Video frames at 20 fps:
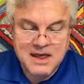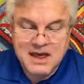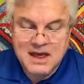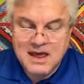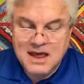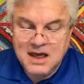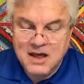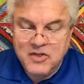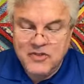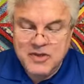A
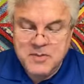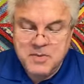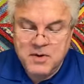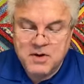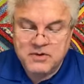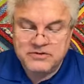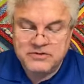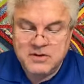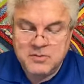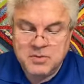healthy
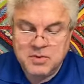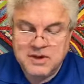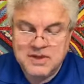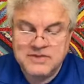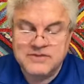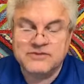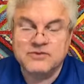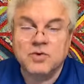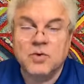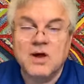person
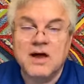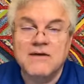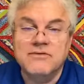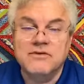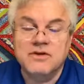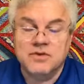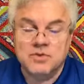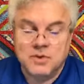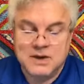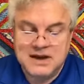breathes 12
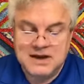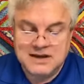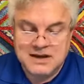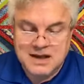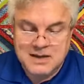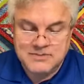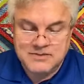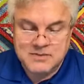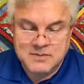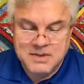to 20
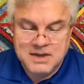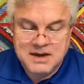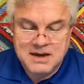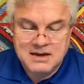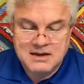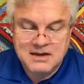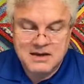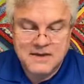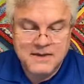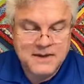times a
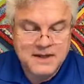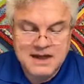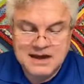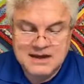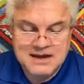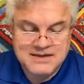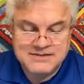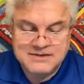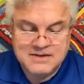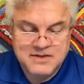minute and
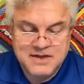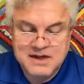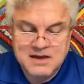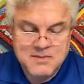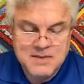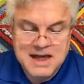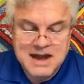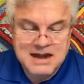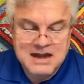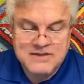doesn't think
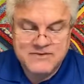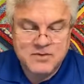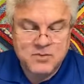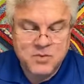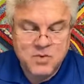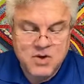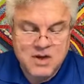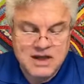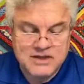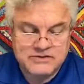about it even
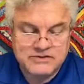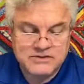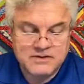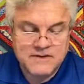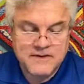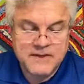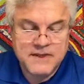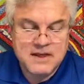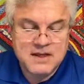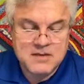once.
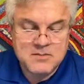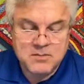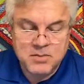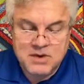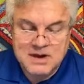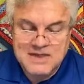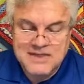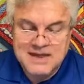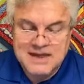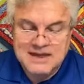
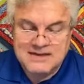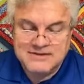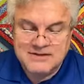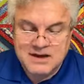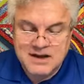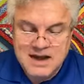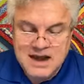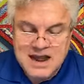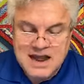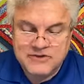Breathing is a
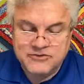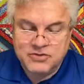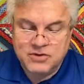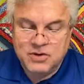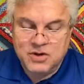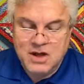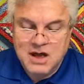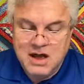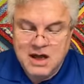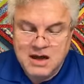
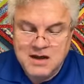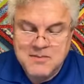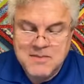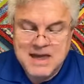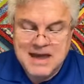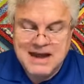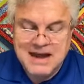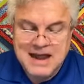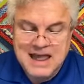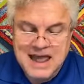natural,
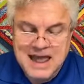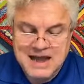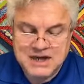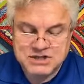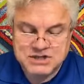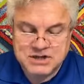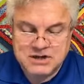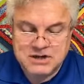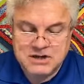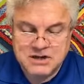automated
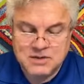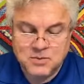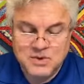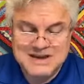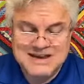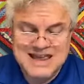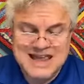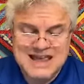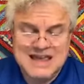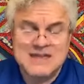action. We
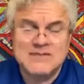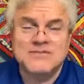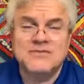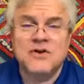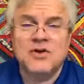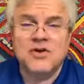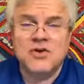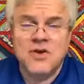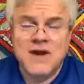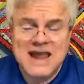take it
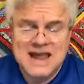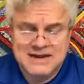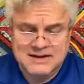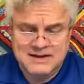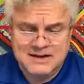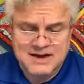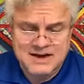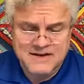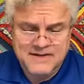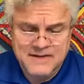for
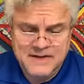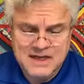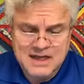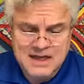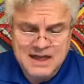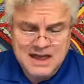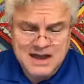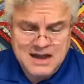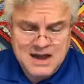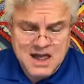granted
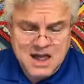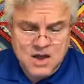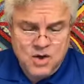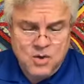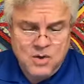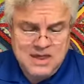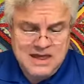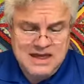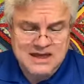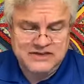and not
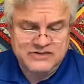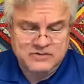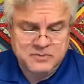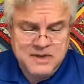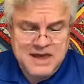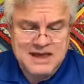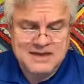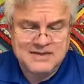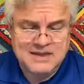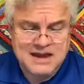only
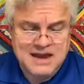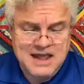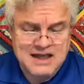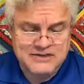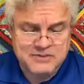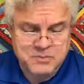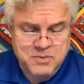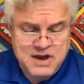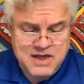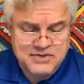expect the
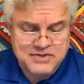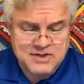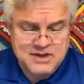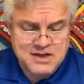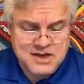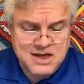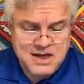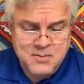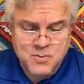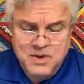next breath to
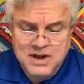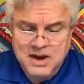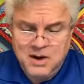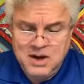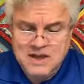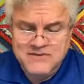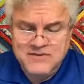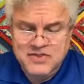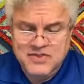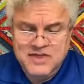come, we don't
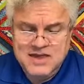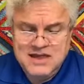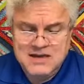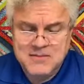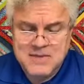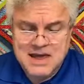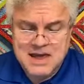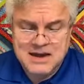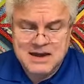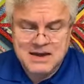even think
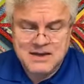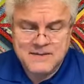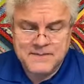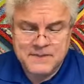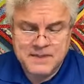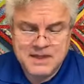about it.